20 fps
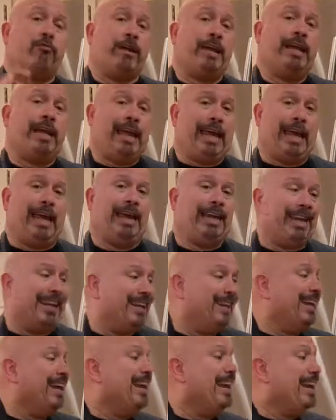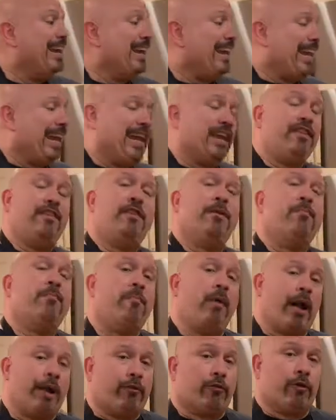reheat it in the
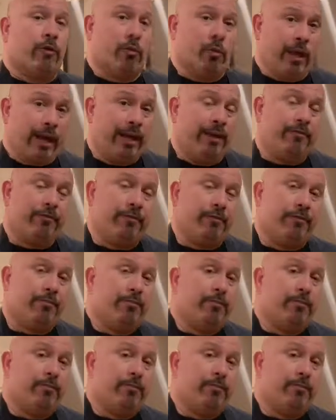microwave.